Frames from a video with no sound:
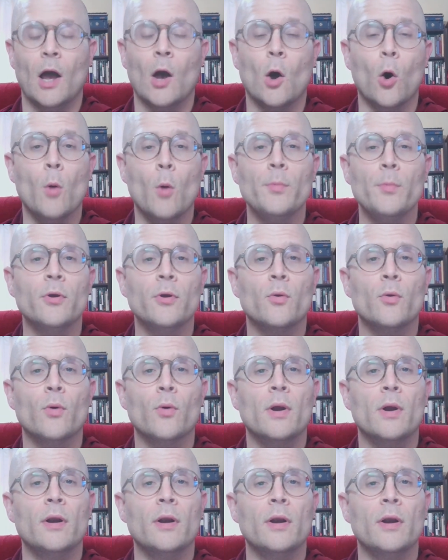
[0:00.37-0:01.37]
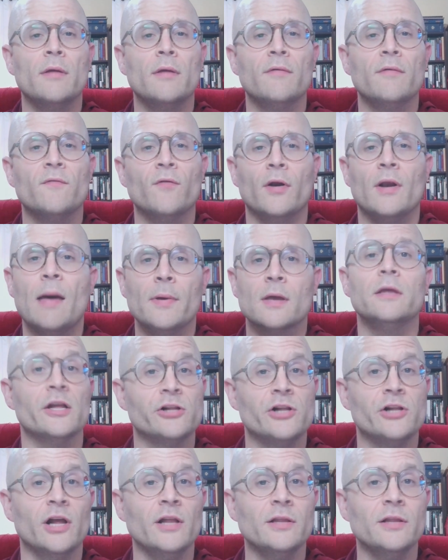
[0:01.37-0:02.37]
I hope you're ready for an epic
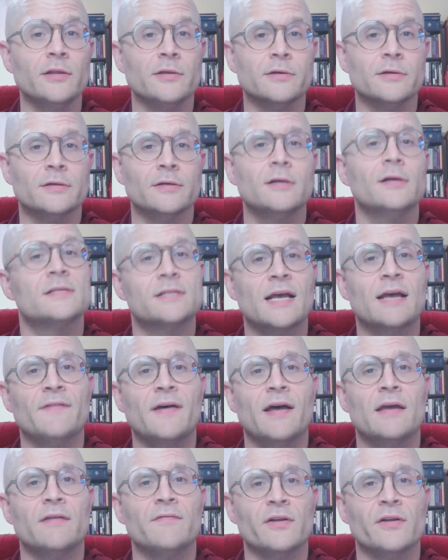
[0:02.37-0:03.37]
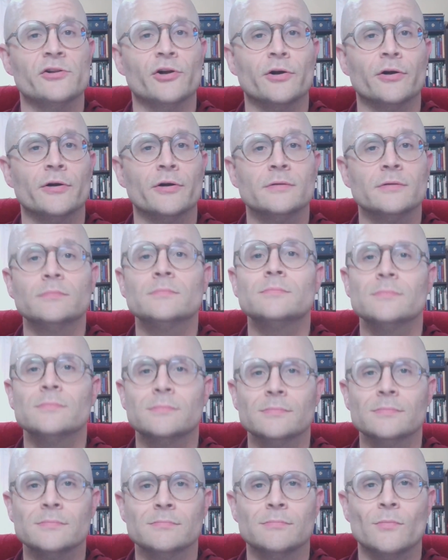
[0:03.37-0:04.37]
yet gentle sci-fi adventure.
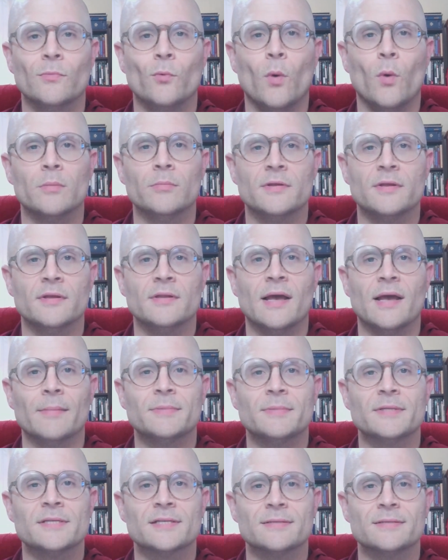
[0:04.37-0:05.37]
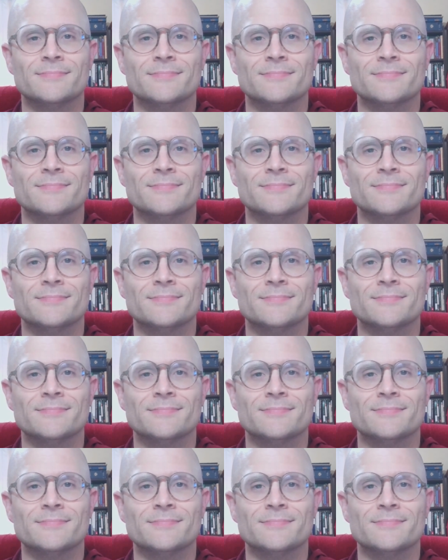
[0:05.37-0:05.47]
Welcome to the depths.